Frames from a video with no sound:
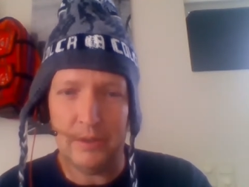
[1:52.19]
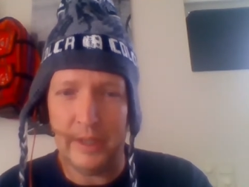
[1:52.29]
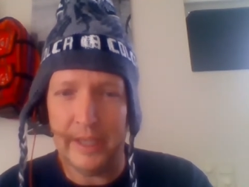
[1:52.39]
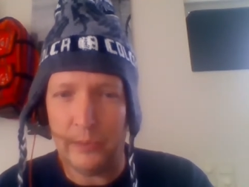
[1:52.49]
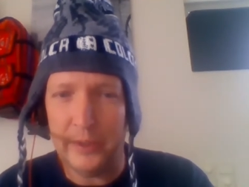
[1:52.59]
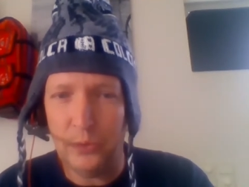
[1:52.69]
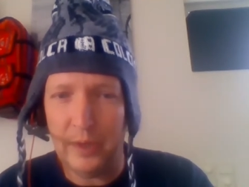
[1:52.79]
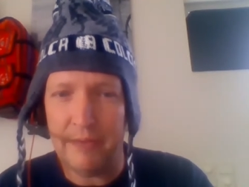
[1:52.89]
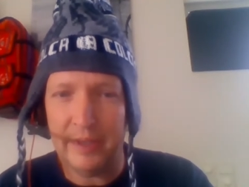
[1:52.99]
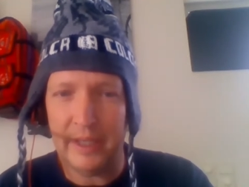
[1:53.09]
together with you
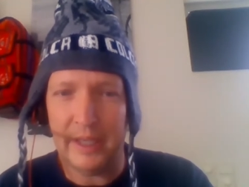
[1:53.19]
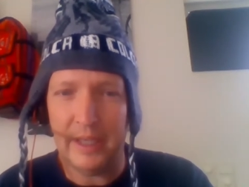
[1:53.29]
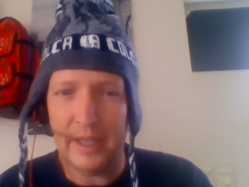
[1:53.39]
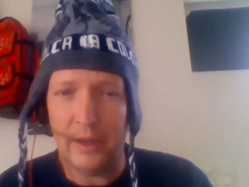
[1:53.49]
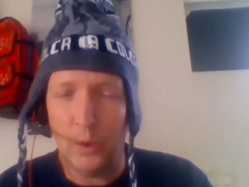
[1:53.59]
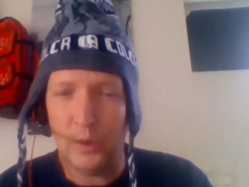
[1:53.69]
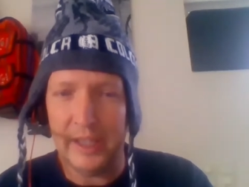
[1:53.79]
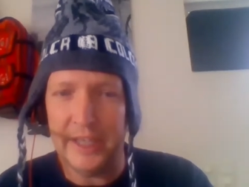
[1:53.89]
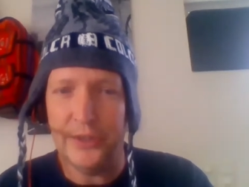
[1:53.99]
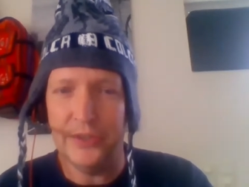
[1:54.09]
having a
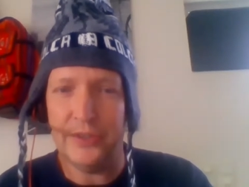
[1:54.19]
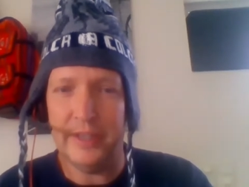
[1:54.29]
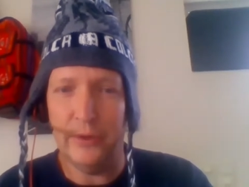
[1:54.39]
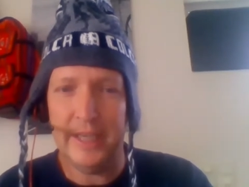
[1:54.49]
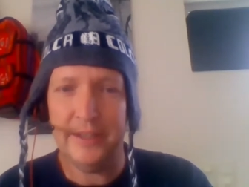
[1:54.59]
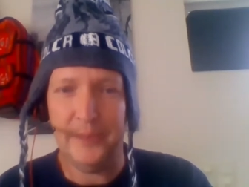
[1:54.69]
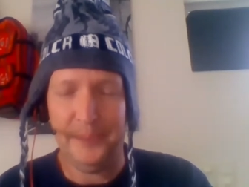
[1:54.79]
local agency, right?